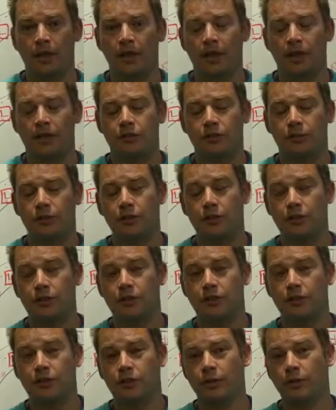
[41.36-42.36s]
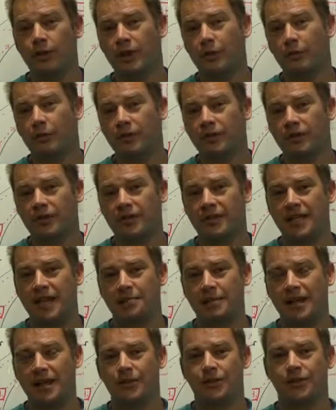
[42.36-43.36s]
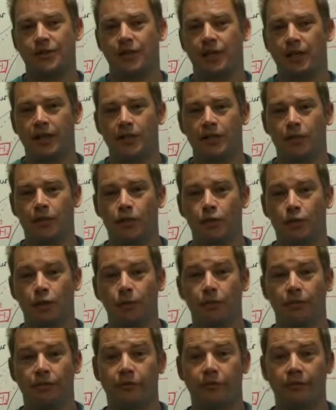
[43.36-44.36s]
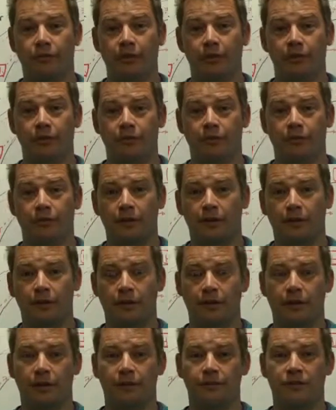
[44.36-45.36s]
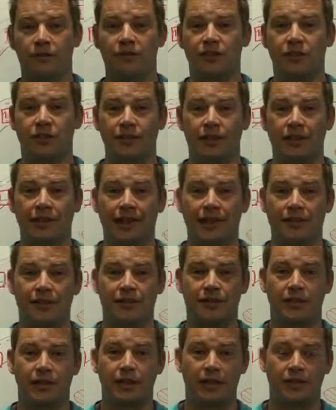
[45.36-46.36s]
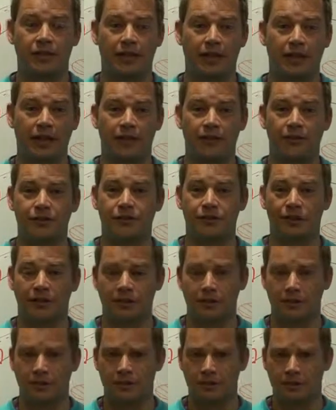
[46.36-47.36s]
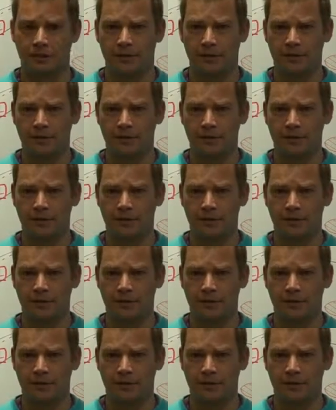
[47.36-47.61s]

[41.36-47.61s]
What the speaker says: So in order to do that, we're going to step outside our normal field of study, outside of our health sciences.